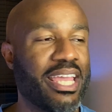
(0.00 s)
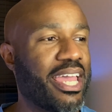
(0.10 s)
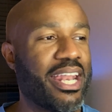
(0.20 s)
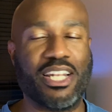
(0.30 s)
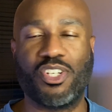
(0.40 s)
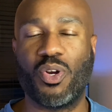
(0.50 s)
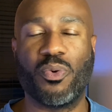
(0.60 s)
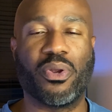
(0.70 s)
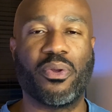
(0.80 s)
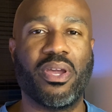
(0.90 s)
and I don't
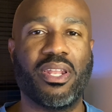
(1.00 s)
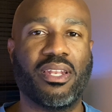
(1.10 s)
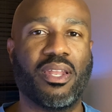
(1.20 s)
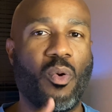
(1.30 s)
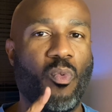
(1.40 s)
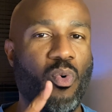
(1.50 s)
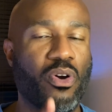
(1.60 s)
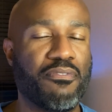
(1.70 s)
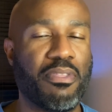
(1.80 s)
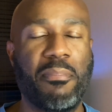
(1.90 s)
regret it. One
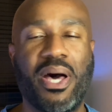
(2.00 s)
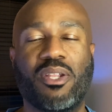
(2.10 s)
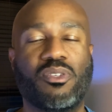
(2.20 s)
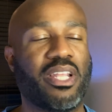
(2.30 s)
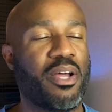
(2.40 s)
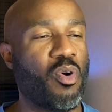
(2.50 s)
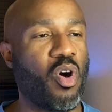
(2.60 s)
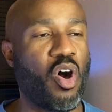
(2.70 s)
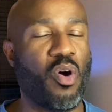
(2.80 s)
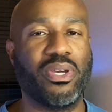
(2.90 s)
of the bottles that I will
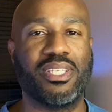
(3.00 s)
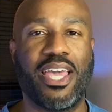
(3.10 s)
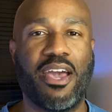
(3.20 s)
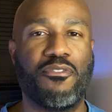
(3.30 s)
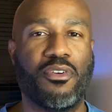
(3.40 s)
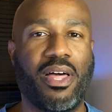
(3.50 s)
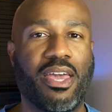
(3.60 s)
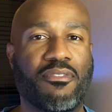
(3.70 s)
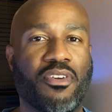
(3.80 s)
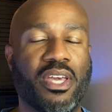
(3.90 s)
always have for
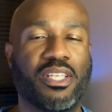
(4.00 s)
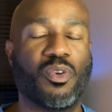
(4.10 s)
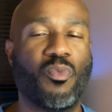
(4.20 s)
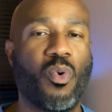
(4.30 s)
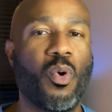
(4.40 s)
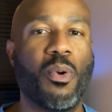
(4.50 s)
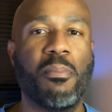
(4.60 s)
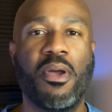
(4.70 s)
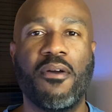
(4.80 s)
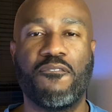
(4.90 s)
life. It's a warm,
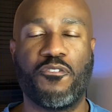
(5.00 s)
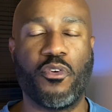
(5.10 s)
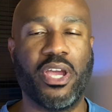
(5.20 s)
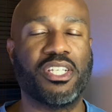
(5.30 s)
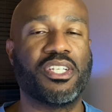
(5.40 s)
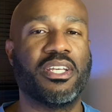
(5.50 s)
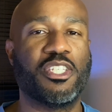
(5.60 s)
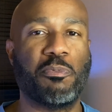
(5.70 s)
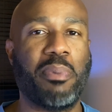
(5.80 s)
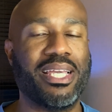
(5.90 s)
fresh,
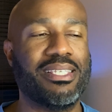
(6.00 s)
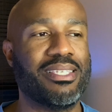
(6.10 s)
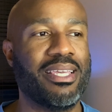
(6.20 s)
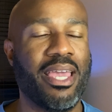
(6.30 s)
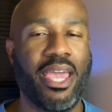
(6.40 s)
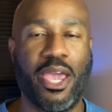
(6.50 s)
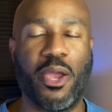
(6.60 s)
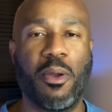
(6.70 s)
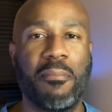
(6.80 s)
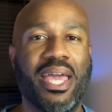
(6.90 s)
spicy,
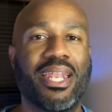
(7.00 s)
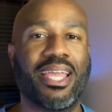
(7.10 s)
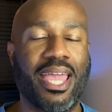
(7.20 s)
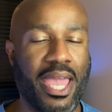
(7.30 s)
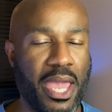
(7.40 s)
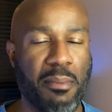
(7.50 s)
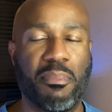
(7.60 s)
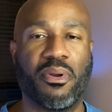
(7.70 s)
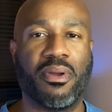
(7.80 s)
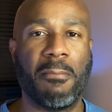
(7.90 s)
aromatic
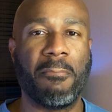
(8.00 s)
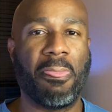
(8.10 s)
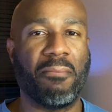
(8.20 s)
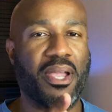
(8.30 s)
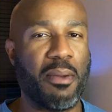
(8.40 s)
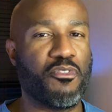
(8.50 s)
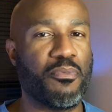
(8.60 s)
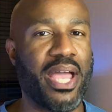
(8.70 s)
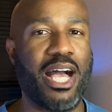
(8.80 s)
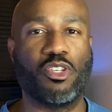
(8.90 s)
amber. Coming from
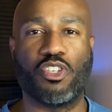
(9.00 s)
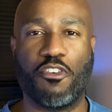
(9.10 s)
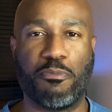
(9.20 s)
the house of